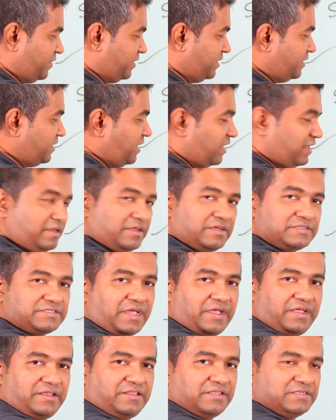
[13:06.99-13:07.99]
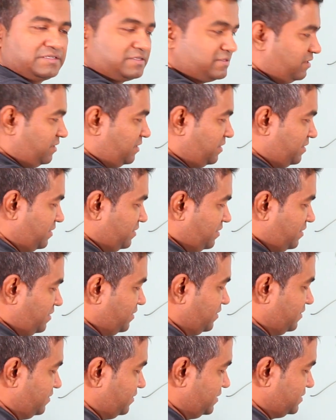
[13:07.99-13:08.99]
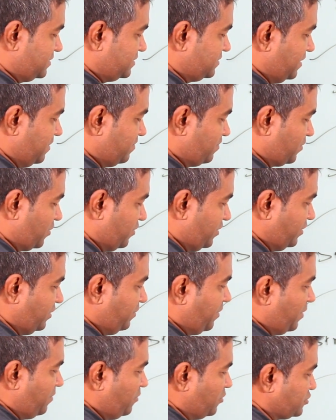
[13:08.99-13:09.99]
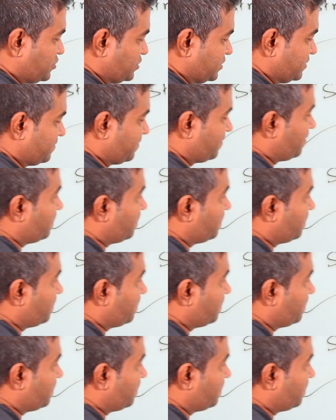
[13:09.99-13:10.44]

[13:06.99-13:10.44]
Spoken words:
here and assign this this employer promotion.